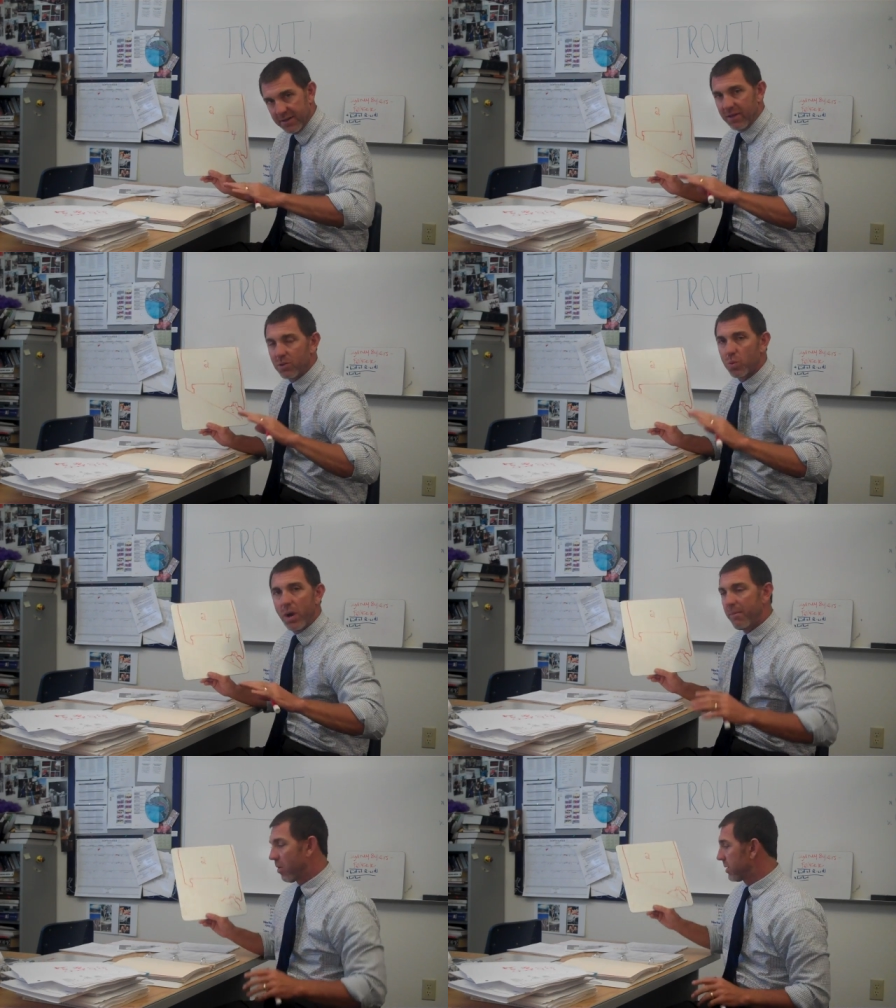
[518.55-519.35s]
Now, there's
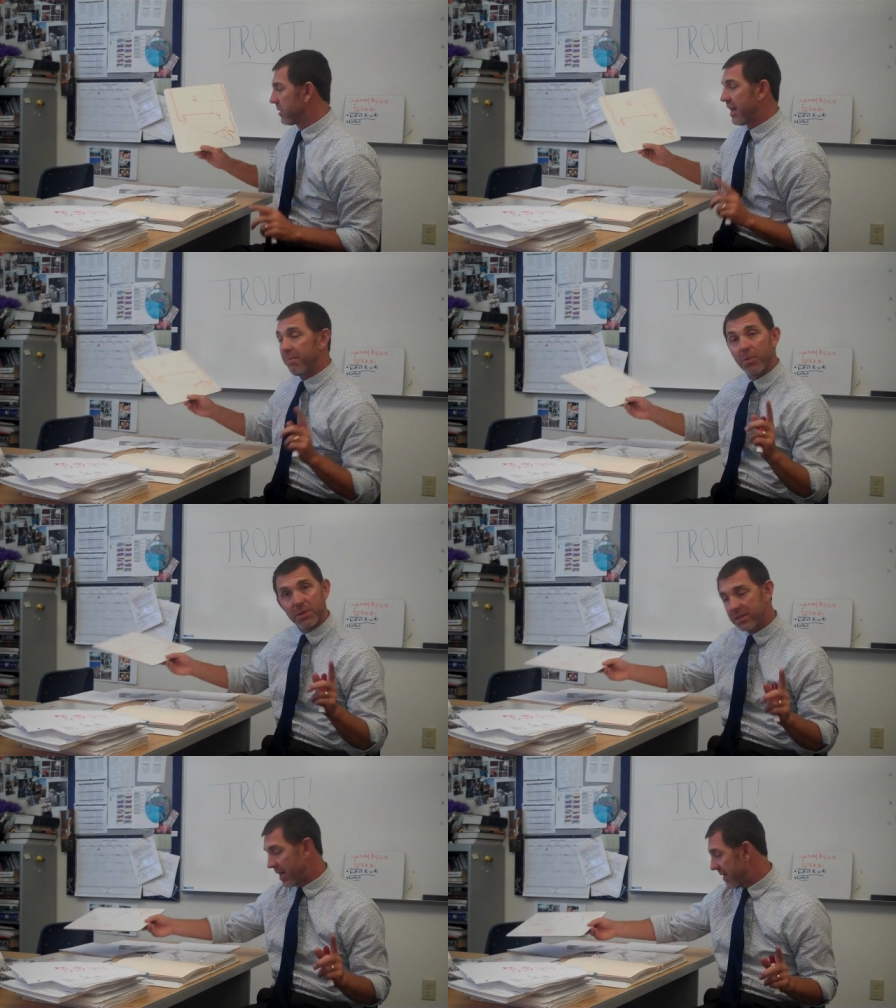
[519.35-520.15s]
way more to that, but
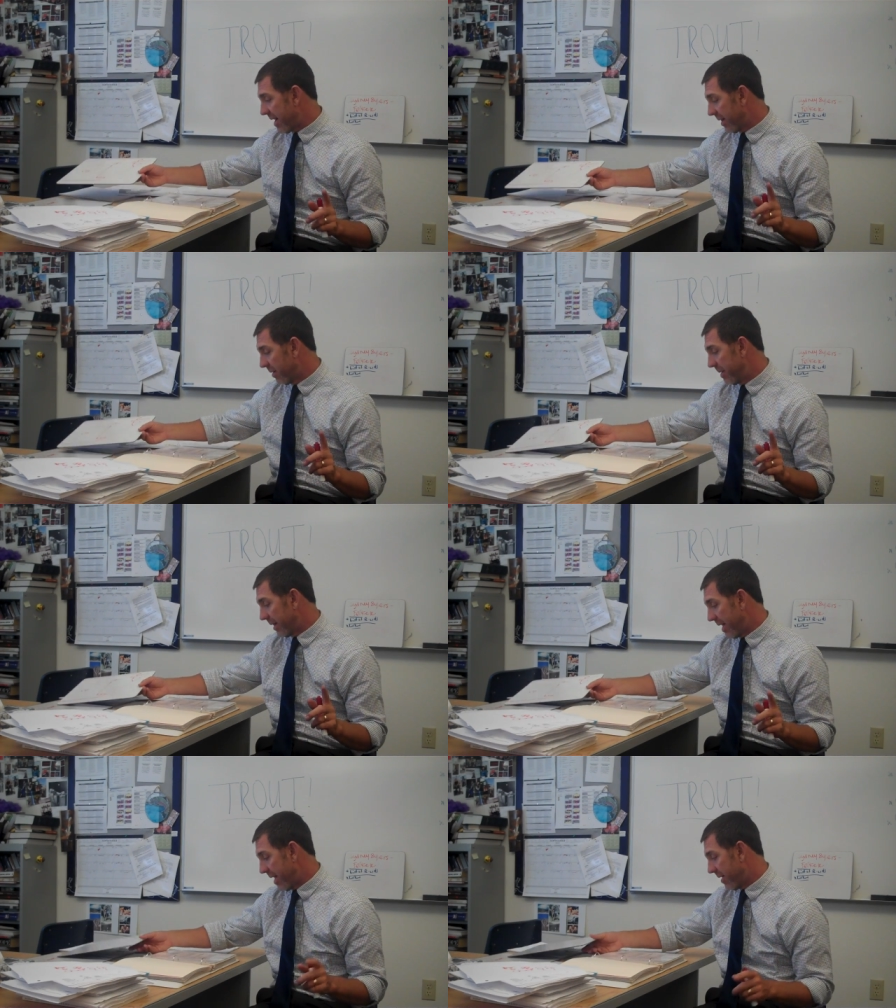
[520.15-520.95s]
we'll study that a little
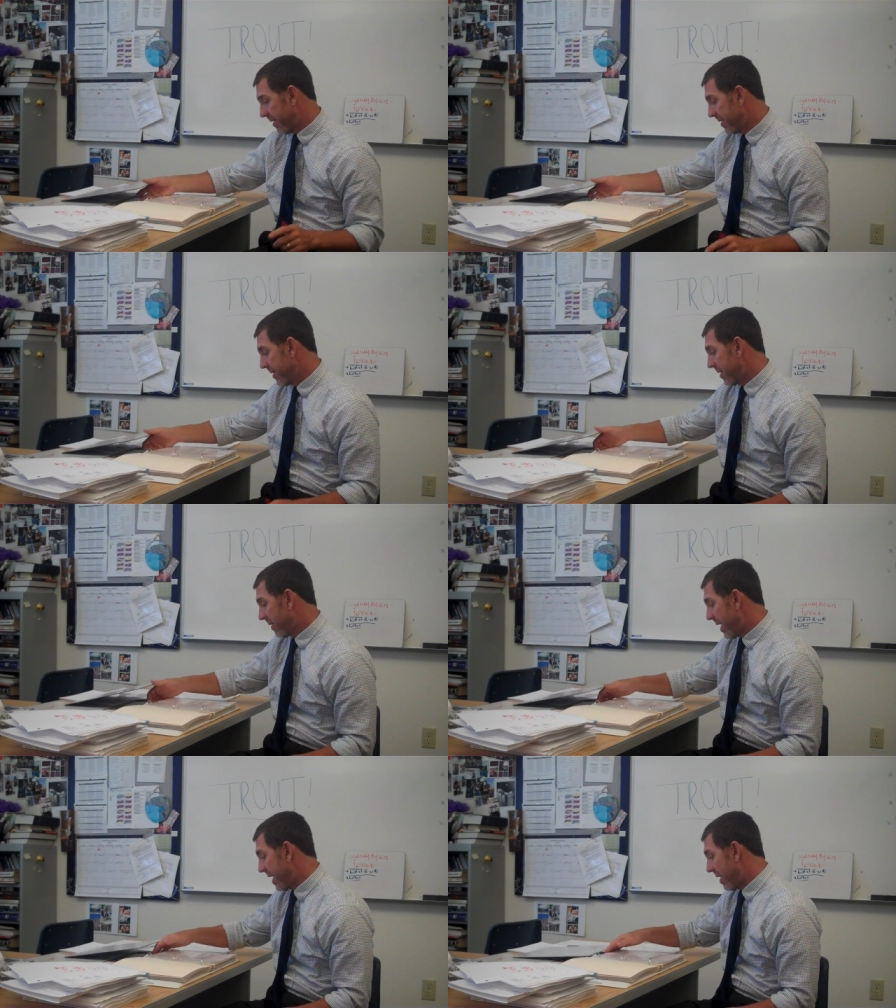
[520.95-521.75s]
bit later.
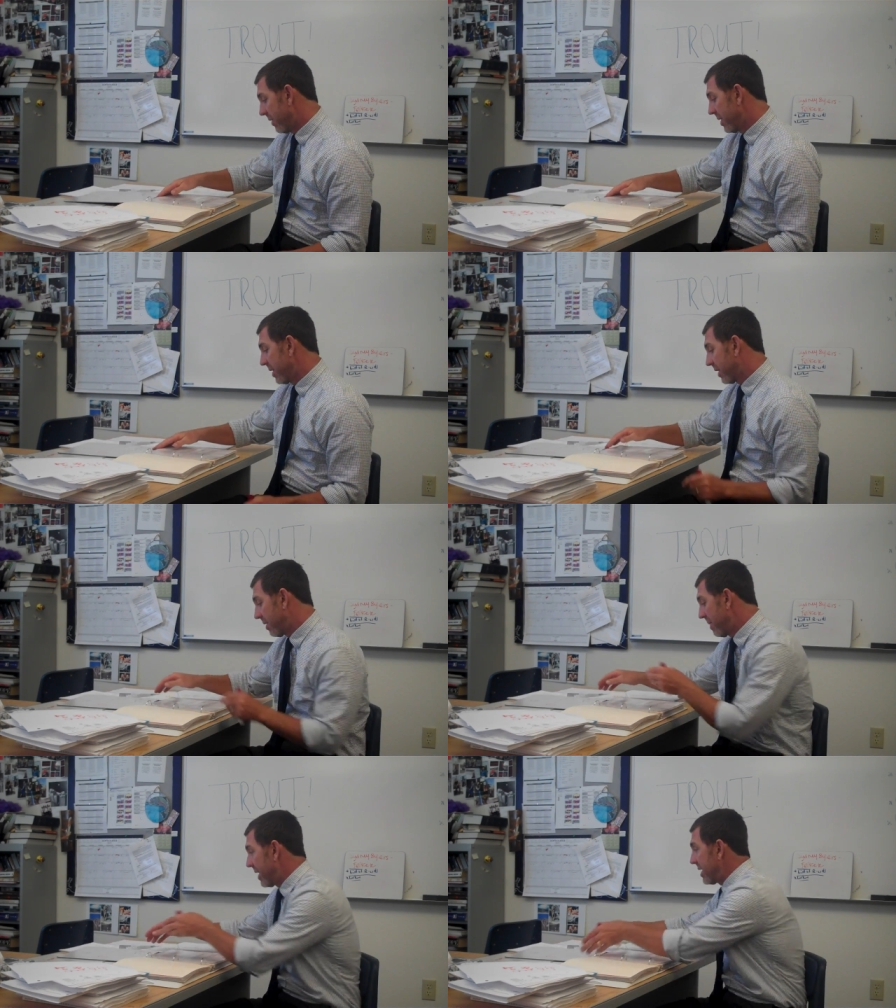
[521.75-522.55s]
All right, now,
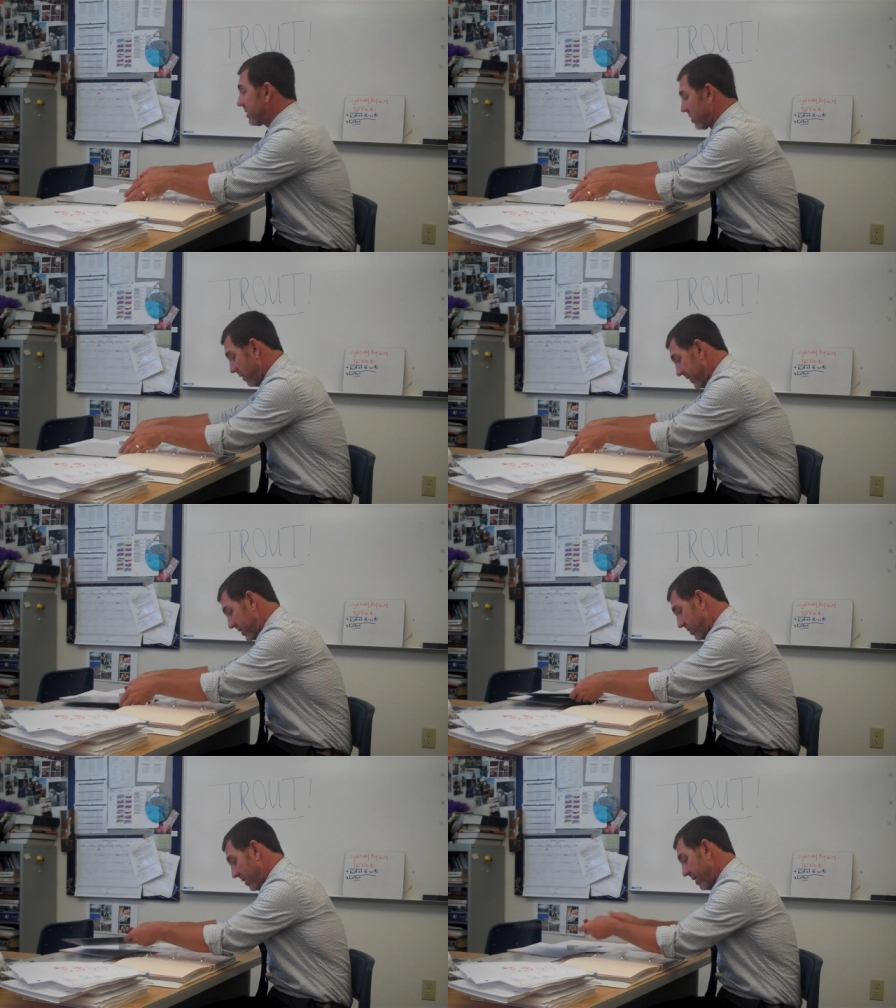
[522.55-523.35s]
committee
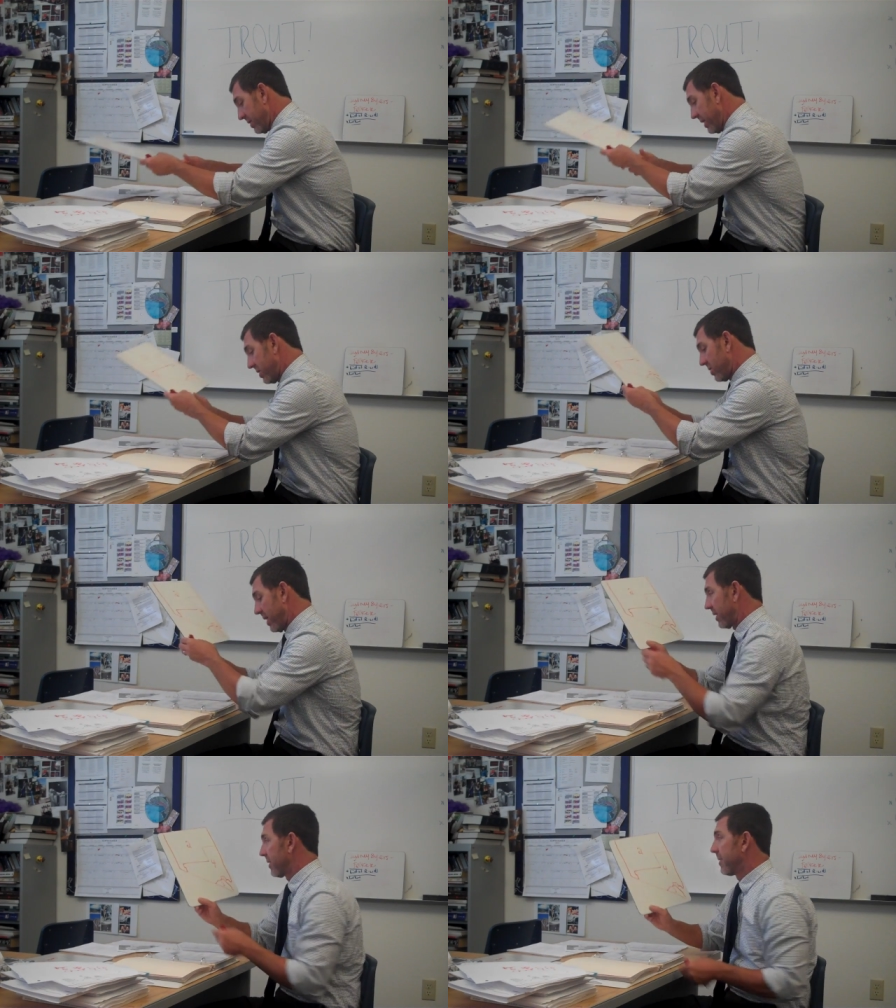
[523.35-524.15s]
service to their
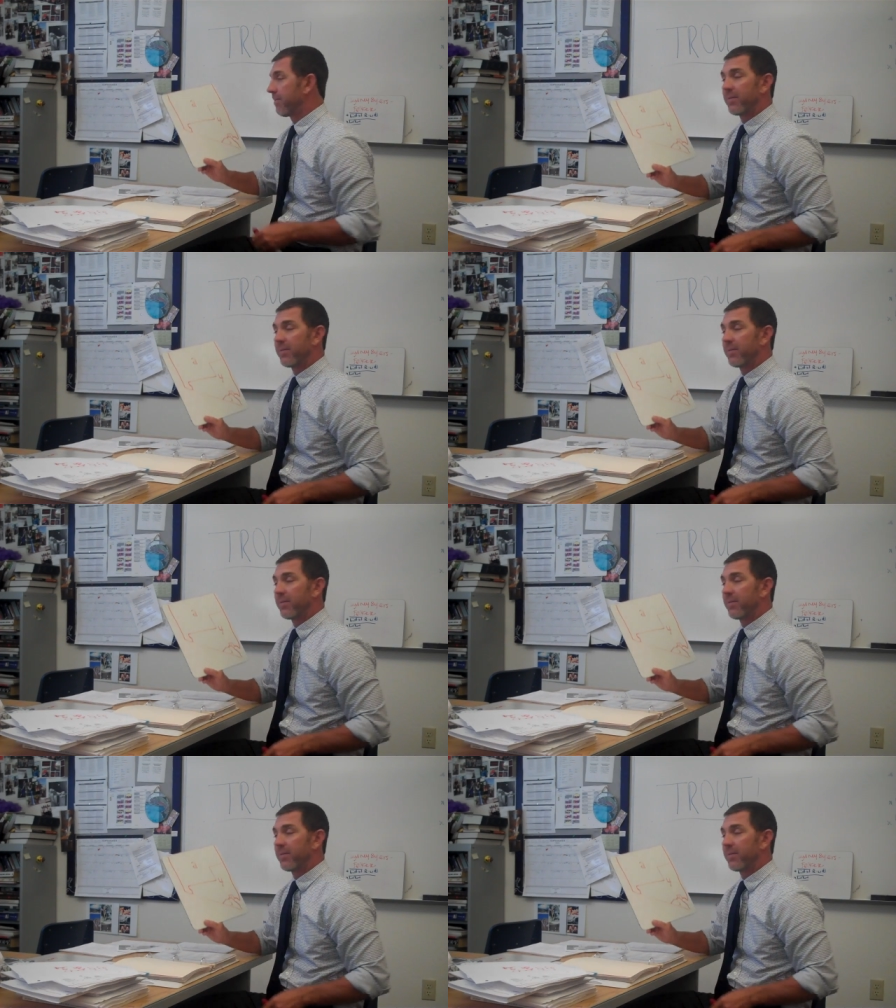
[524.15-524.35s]
district.